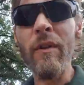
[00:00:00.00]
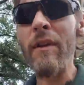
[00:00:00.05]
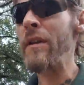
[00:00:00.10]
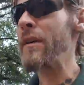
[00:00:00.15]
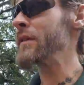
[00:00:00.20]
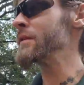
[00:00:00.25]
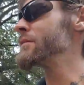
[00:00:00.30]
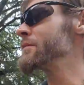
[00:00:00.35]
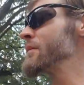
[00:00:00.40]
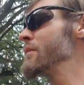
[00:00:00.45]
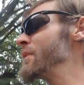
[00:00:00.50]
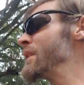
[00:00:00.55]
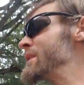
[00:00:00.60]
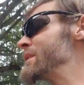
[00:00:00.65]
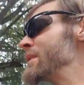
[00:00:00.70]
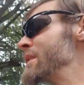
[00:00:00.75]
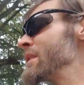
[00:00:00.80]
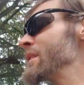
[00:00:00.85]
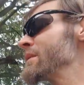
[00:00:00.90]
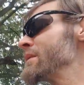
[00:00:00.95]
liter
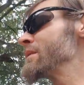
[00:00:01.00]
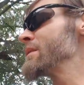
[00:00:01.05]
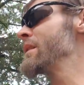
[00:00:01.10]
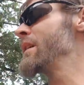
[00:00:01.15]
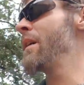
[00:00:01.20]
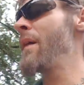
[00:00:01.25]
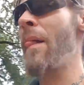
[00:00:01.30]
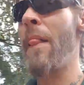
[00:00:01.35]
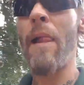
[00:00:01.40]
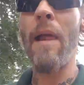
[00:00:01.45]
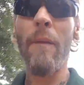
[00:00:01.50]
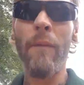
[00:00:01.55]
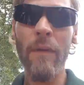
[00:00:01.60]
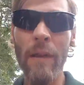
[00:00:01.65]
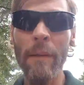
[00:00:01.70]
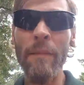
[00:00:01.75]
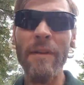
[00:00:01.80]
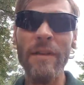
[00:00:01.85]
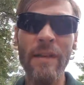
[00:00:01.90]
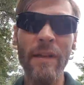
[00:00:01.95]
V6. And
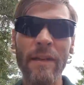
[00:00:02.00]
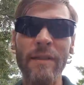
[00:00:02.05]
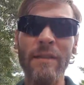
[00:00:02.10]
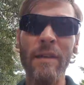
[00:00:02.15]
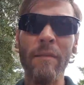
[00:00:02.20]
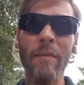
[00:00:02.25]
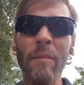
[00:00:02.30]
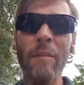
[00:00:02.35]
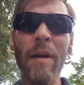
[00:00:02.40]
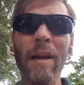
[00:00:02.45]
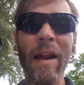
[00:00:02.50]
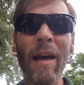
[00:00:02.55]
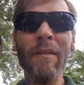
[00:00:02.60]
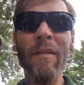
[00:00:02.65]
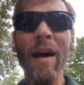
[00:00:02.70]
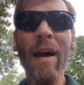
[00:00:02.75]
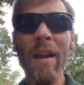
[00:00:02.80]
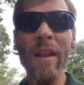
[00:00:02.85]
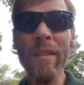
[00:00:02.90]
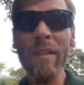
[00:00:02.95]
let me tell you something, man.
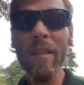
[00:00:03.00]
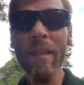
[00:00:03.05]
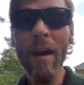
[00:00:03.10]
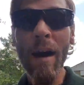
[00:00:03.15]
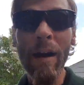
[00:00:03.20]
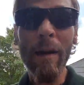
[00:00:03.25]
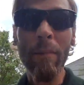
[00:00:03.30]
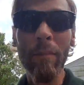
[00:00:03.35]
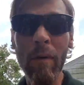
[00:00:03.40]
I've had a lot of